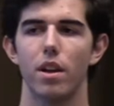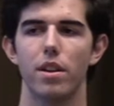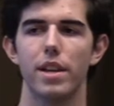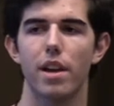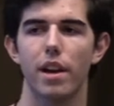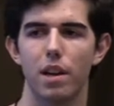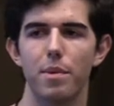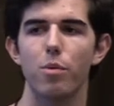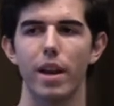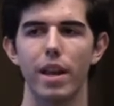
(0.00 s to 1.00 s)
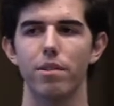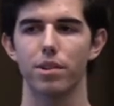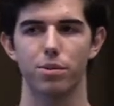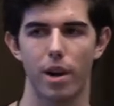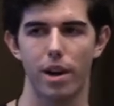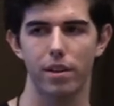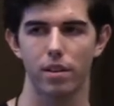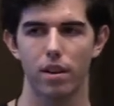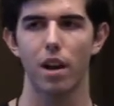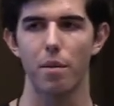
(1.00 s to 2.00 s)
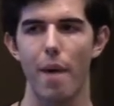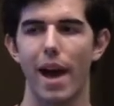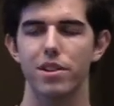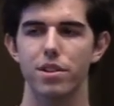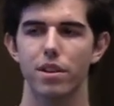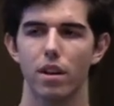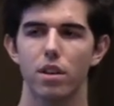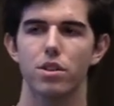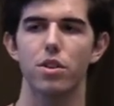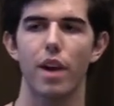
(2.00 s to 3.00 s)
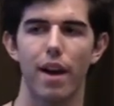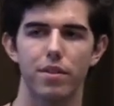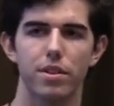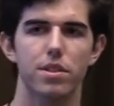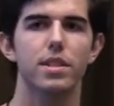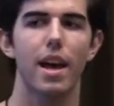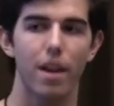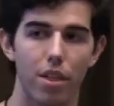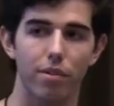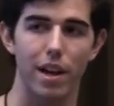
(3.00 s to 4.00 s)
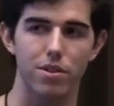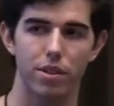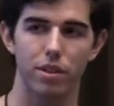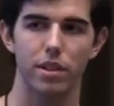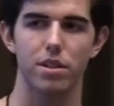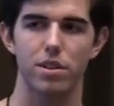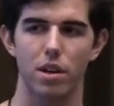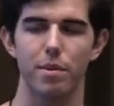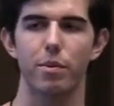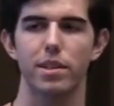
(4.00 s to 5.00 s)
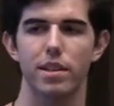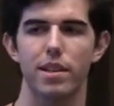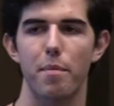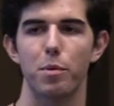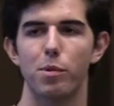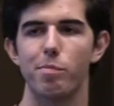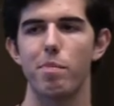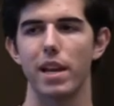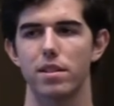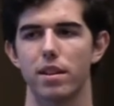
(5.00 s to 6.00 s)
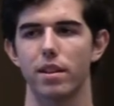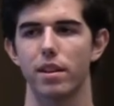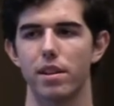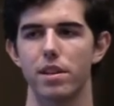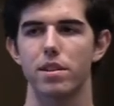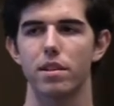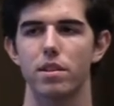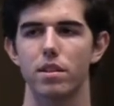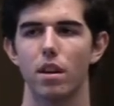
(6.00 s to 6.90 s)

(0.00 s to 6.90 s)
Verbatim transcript: It's not going to be 1 equals 1 on a match. So you have to set a threshold and determine what's acceptable based on the conditions.